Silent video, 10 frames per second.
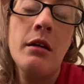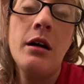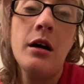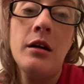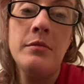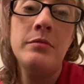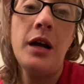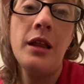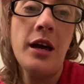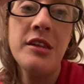A
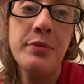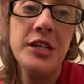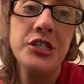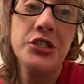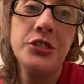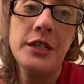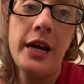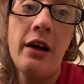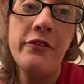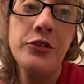lot of the patients look
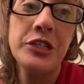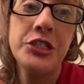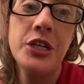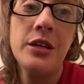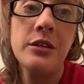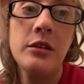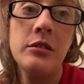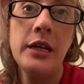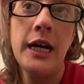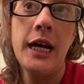out for each other,
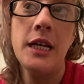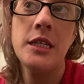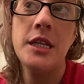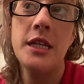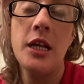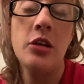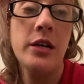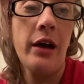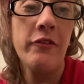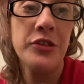and they look
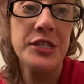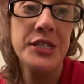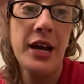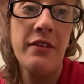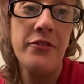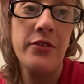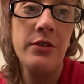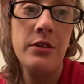out for the staff.